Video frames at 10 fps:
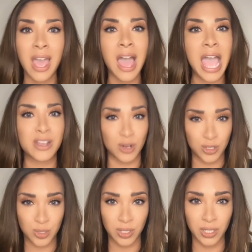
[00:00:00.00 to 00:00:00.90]
I
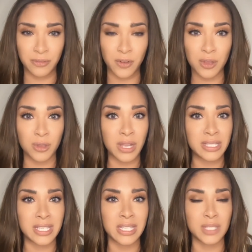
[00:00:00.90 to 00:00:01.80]
urge you to look further
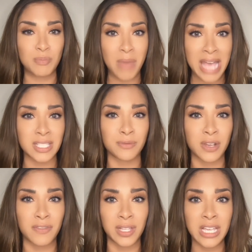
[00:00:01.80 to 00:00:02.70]
into these massive
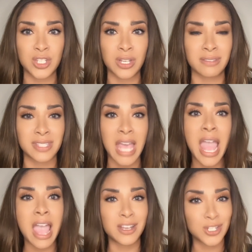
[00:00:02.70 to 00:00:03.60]
revelations
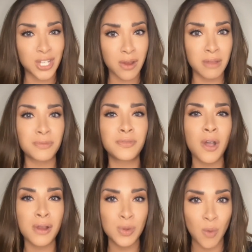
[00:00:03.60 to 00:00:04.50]
and share it
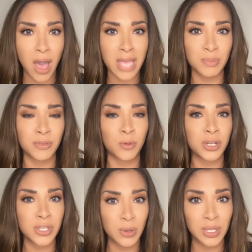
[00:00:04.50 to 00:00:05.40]
far and wide before
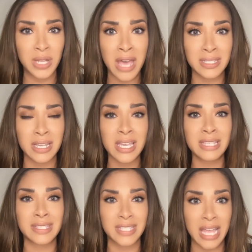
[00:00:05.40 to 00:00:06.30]
Yogananda
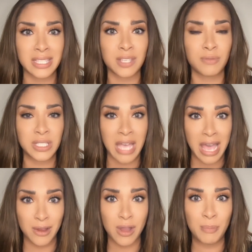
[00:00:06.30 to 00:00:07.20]
is set to
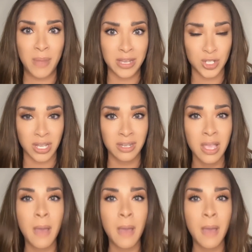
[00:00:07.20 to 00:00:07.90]
retire a pension